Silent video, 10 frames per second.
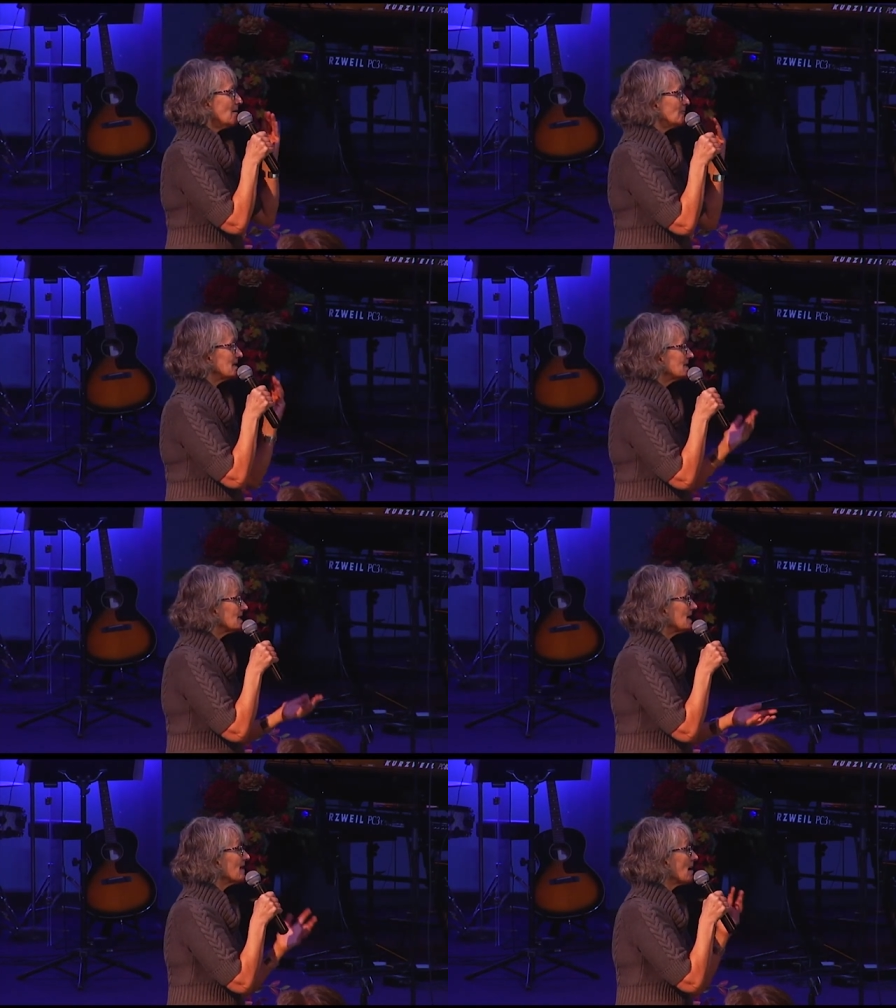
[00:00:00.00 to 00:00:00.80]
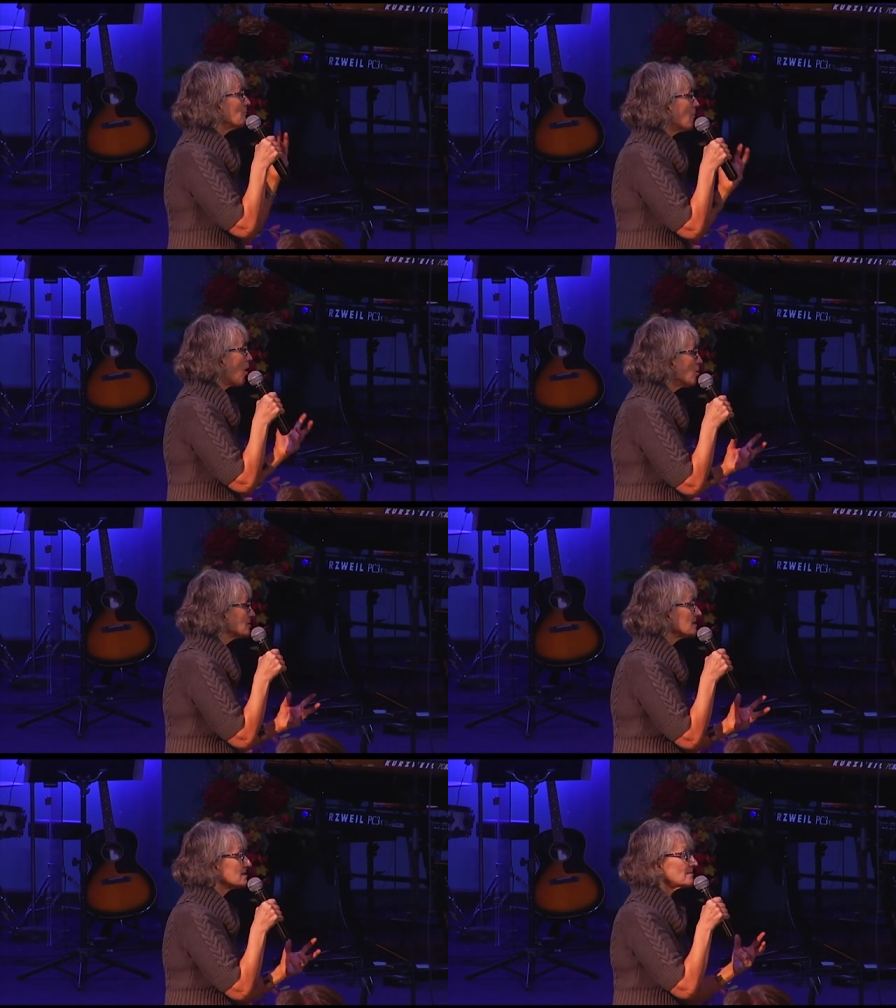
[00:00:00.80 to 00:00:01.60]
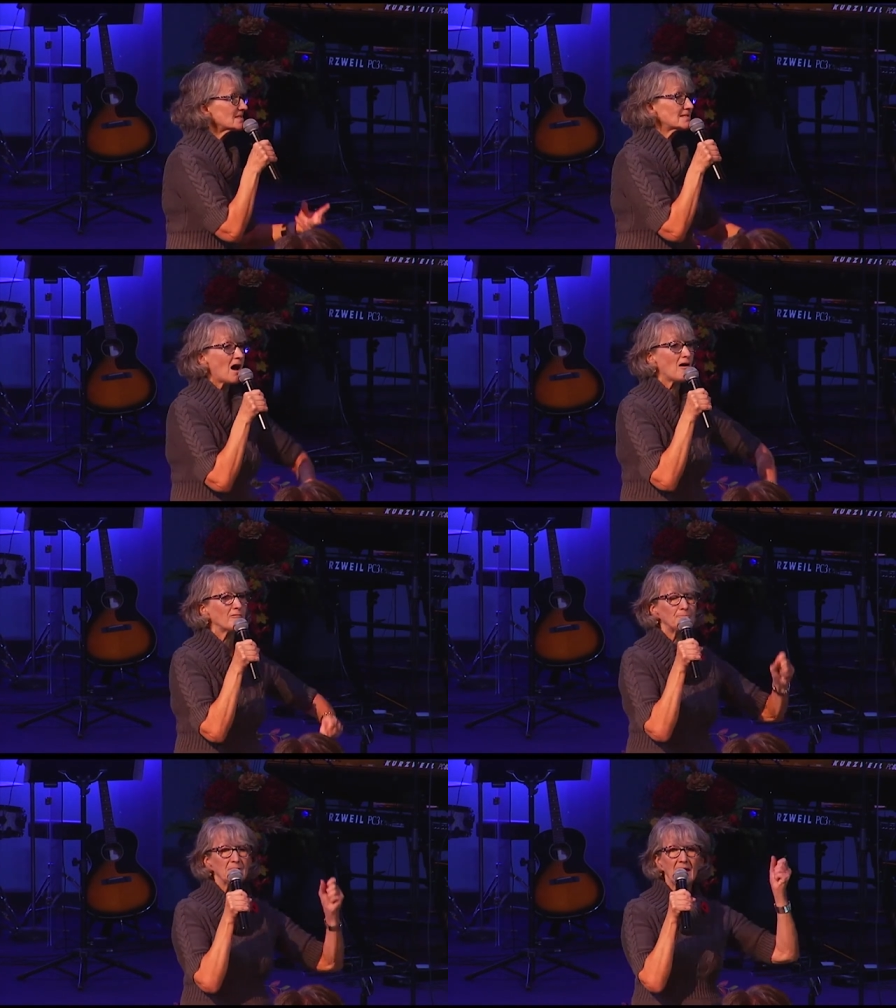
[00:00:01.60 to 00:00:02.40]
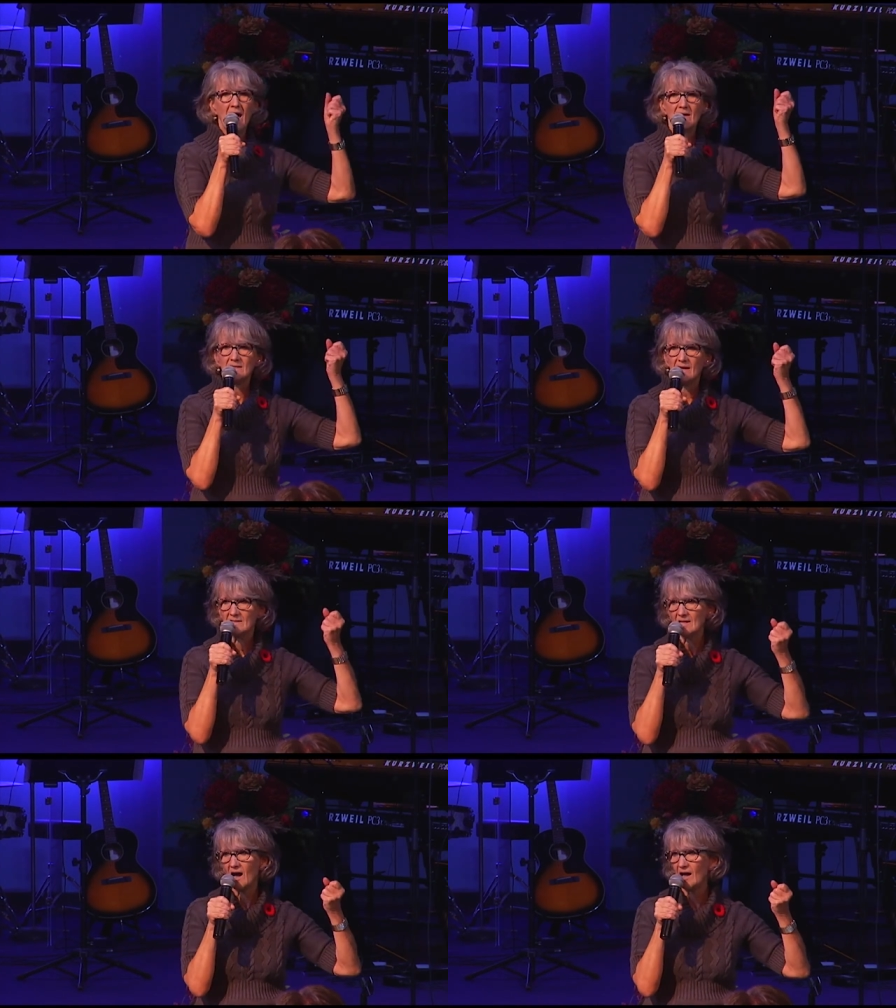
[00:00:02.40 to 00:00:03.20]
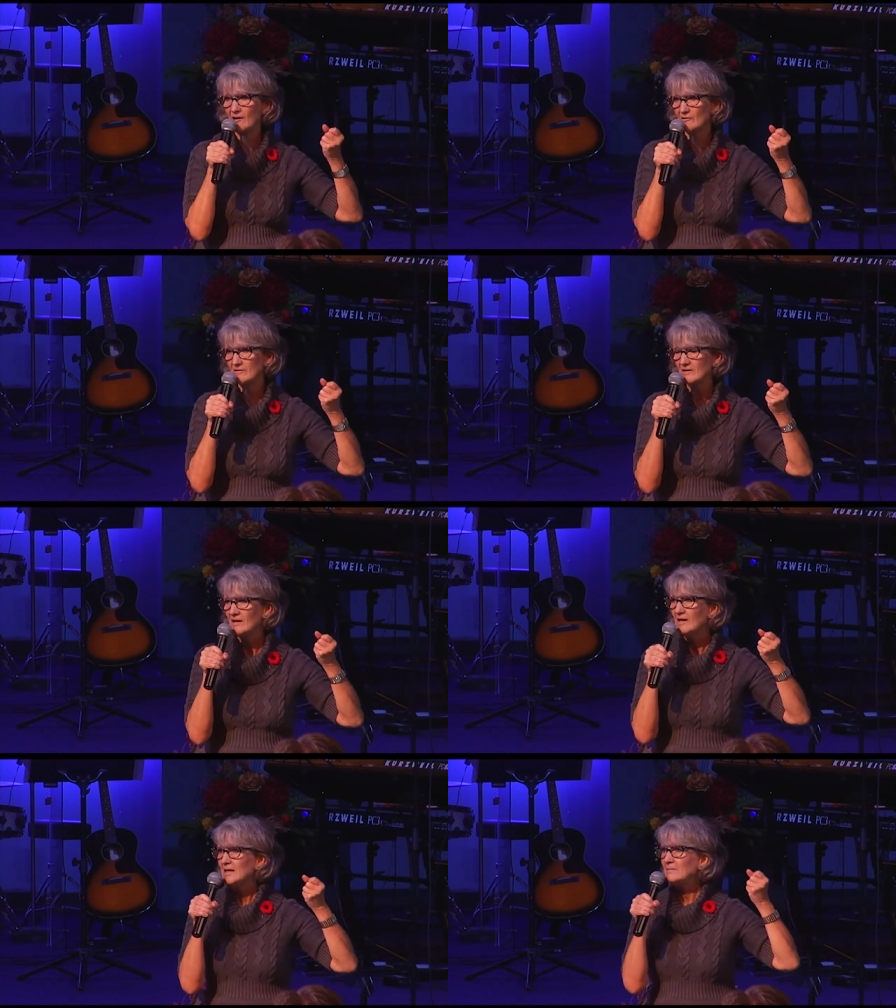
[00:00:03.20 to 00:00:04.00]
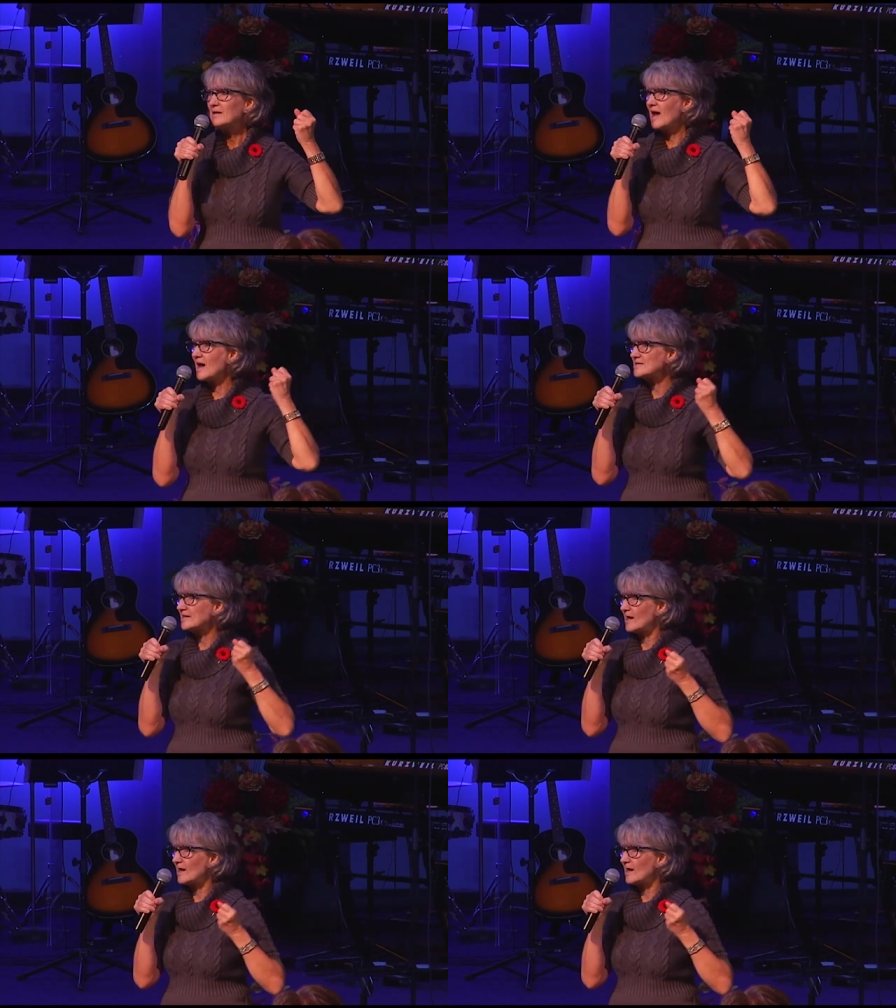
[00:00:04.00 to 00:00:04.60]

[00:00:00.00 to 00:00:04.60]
we see that Moses himself began to get tired, began to